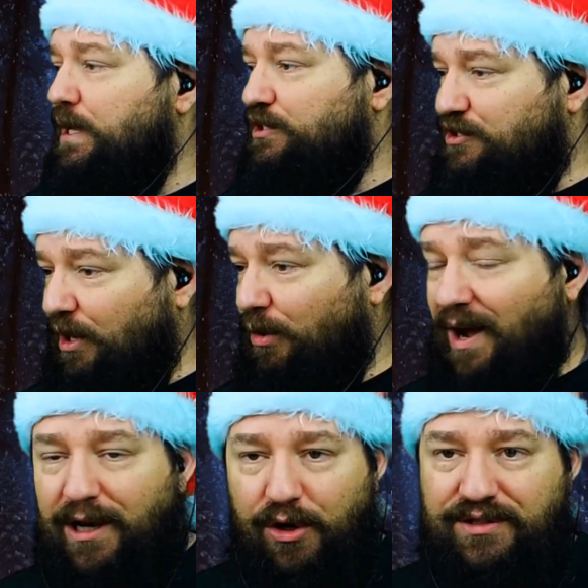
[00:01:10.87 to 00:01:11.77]
So
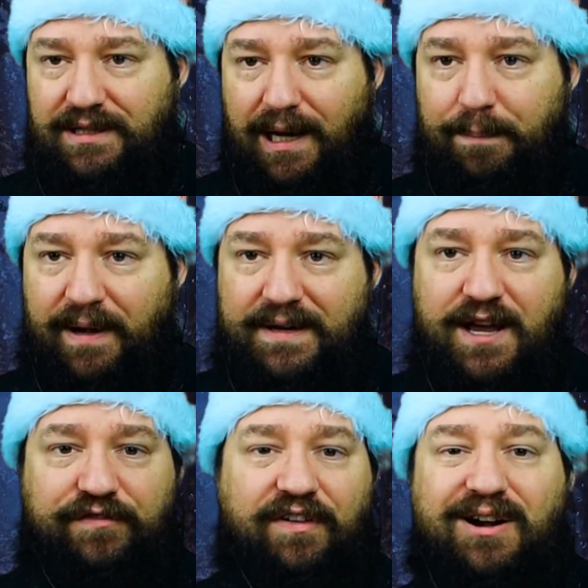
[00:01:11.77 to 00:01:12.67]
I looked it up and
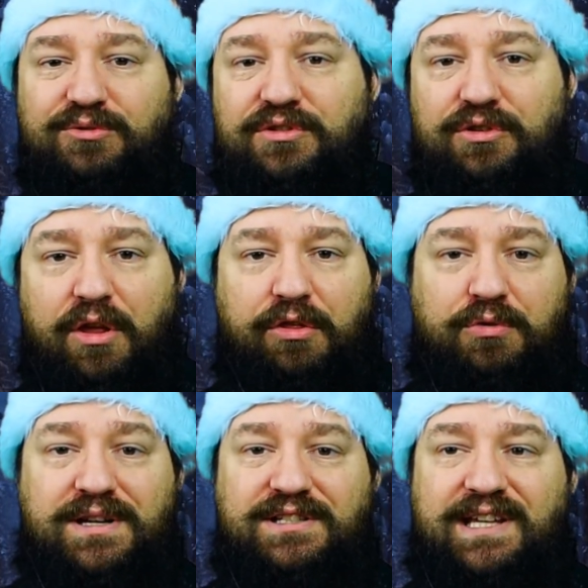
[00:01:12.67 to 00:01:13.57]
I found the
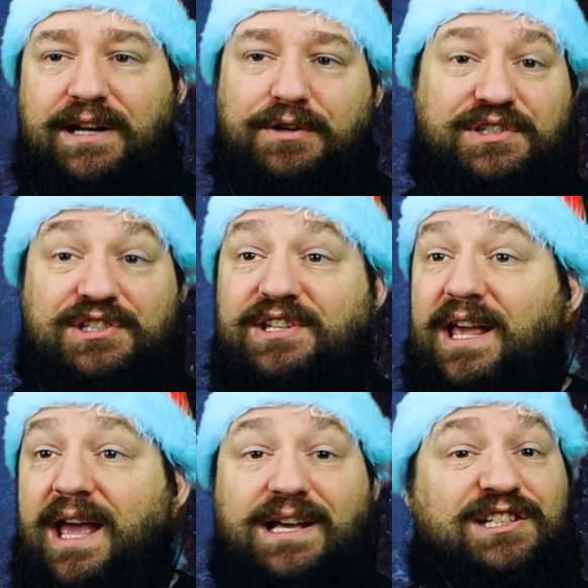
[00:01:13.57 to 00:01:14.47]
three tenors
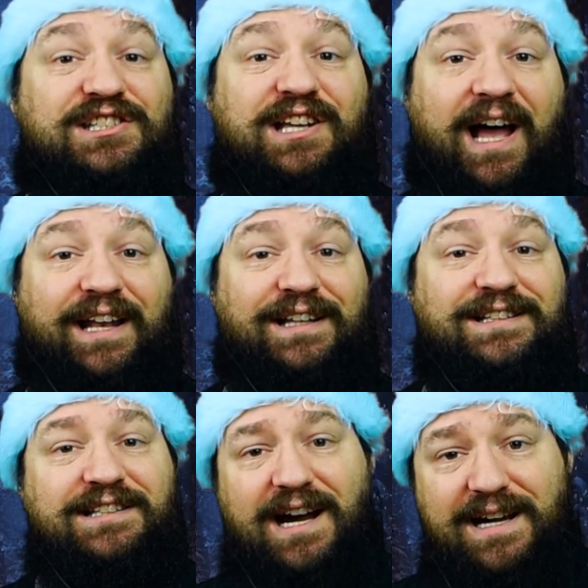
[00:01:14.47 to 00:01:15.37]
singing
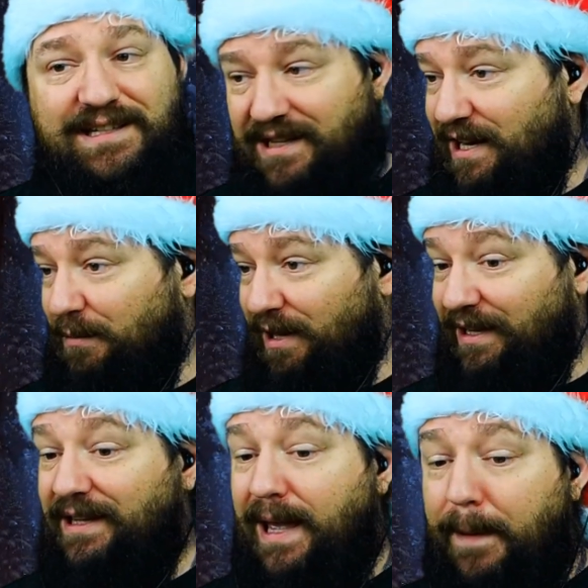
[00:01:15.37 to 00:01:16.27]
Silent Night. And I'm
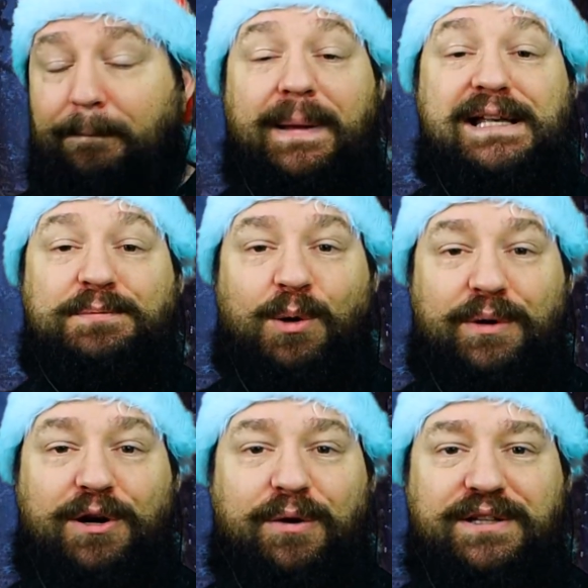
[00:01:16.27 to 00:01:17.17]
like, yep, that's what
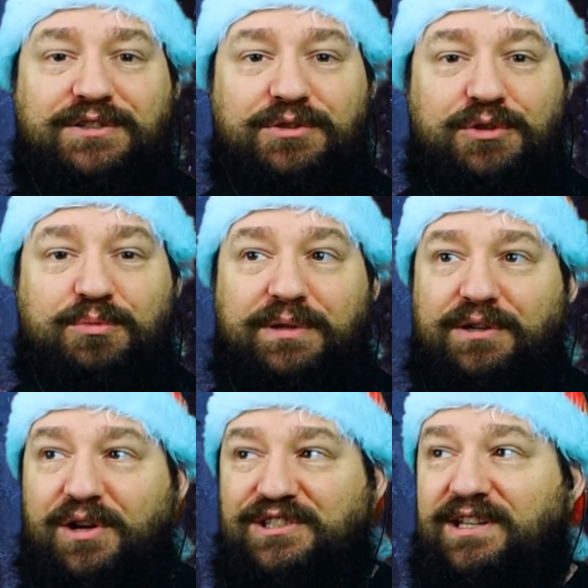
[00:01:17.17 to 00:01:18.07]
we're going to do,
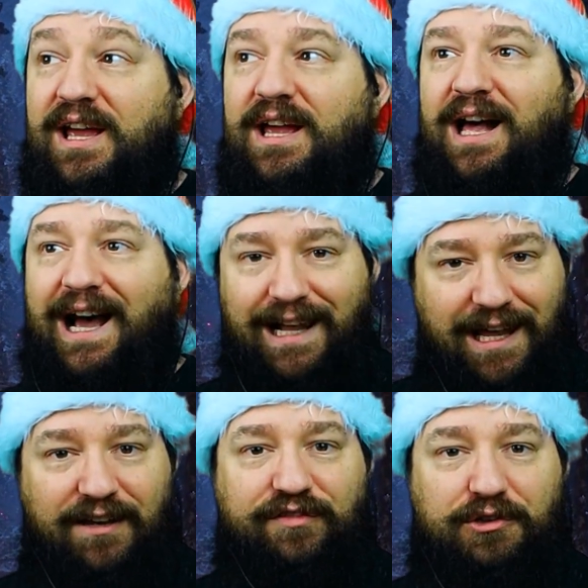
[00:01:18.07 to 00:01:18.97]
because I
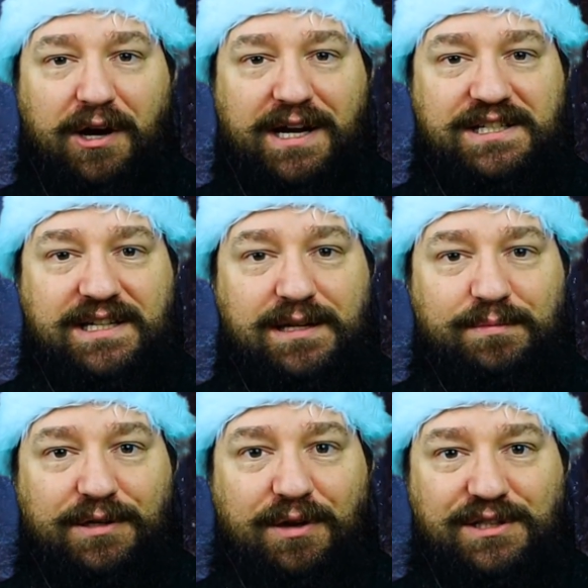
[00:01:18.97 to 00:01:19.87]
like variety,
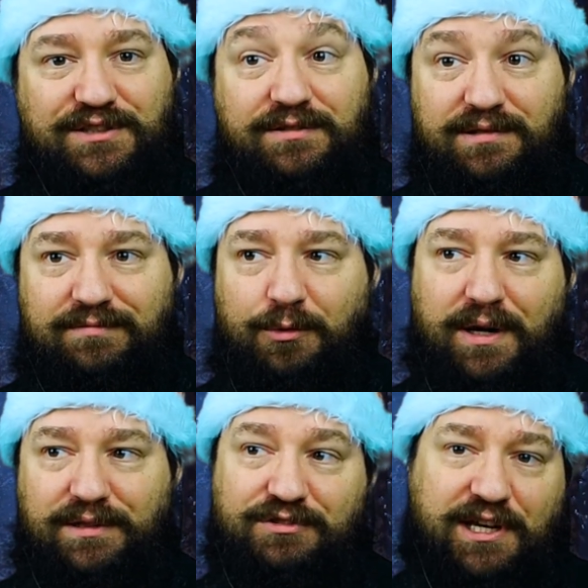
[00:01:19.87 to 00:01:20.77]
because,
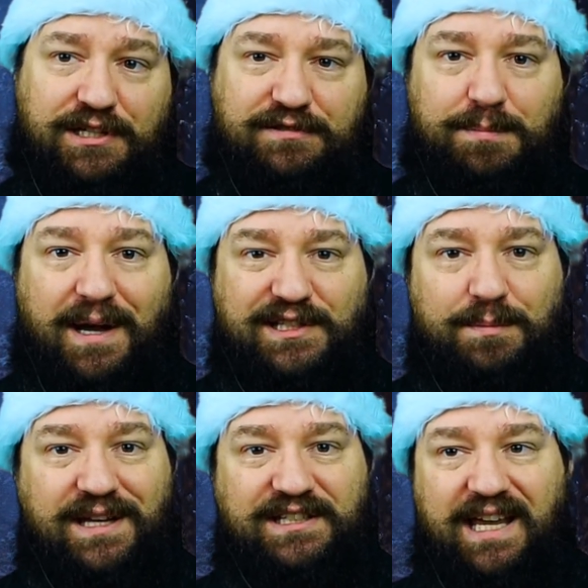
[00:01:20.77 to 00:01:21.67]
well, change of spice
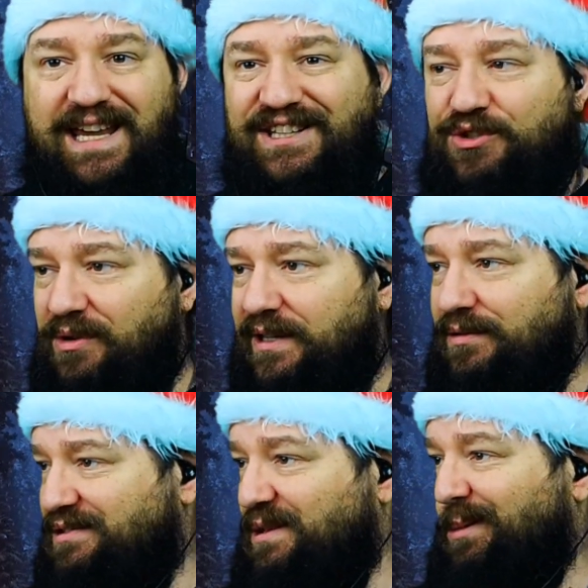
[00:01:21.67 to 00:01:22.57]
makes you eat, right?
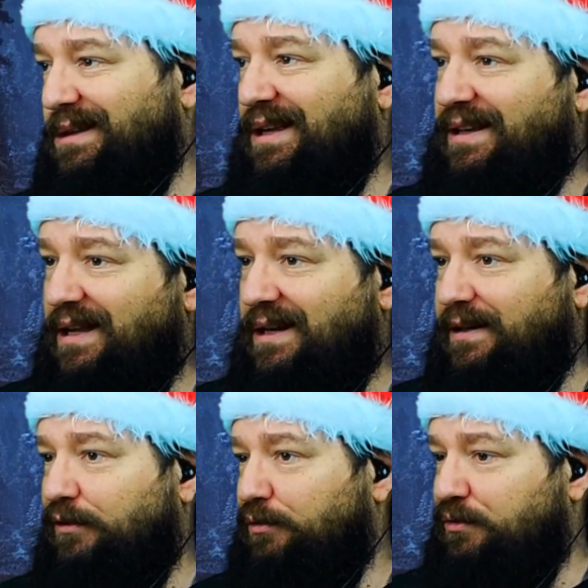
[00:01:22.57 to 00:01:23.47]
Or something like that.
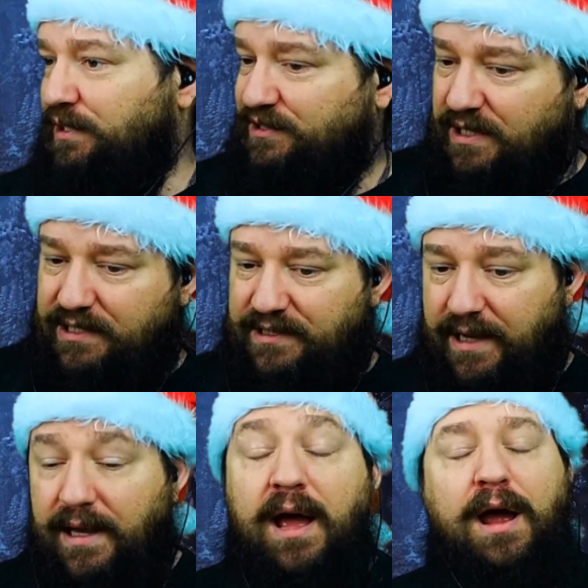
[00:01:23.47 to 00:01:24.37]
I don't know the exact saying.